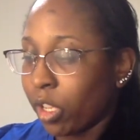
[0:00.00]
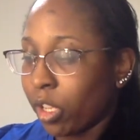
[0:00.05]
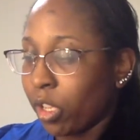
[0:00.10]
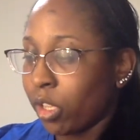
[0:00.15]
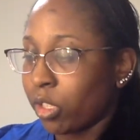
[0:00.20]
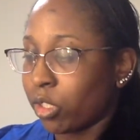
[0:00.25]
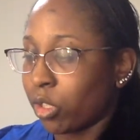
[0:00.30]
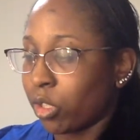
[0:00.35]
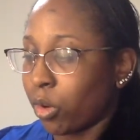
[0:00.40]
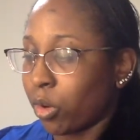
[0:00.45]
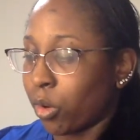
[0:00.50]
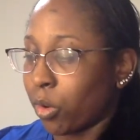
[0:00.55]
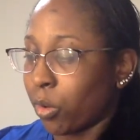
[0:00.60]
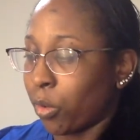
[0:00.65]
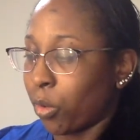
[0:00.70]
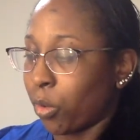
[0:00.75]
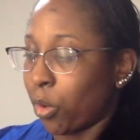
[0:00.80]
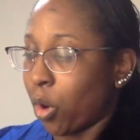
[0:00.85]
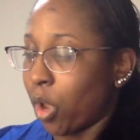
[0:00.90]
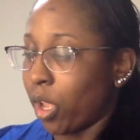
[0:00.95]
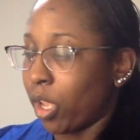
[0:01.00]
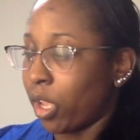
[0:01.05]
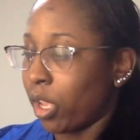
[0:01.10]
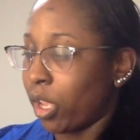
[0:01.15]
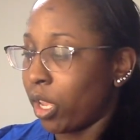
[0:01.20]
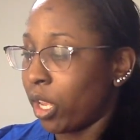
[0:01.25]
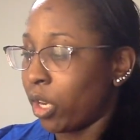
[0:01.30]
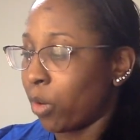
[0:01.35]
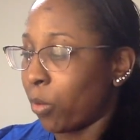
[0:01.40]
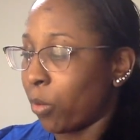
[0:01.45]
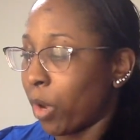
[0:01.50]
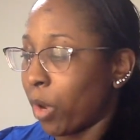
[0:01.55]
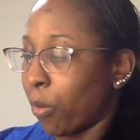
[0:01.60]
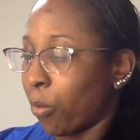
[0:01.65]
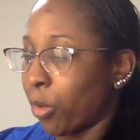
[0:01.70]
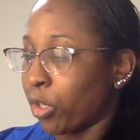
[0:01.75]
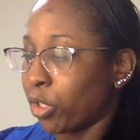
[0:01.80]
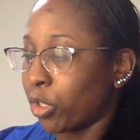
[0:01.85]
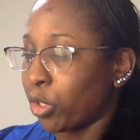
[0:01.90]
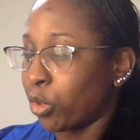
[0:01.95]
So anyway,
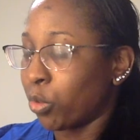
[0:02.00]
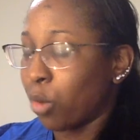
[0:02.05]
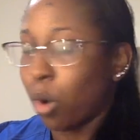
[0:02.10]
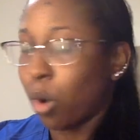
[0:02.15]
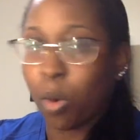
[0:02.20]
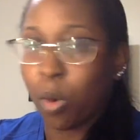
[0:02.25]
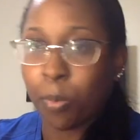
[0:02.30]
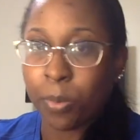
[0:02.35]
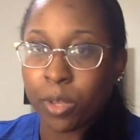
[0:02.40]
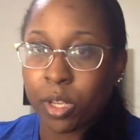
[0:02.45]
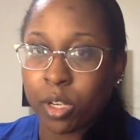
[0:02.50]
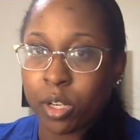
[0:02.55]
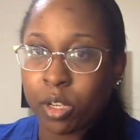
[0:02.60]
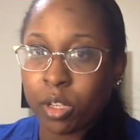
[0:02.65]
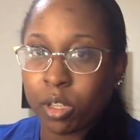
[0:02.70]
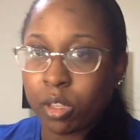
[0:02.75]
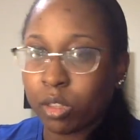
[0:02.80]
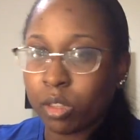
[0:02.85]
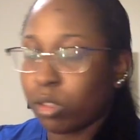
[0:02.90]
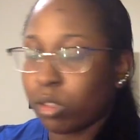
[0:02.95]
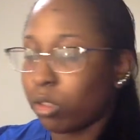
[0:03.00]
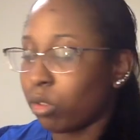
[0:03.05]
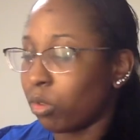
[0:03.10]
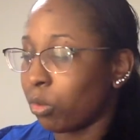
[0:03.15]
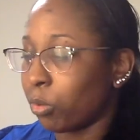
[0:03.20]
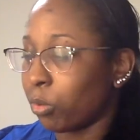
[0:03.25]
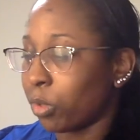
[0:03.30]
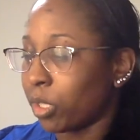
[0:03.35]
once you open the little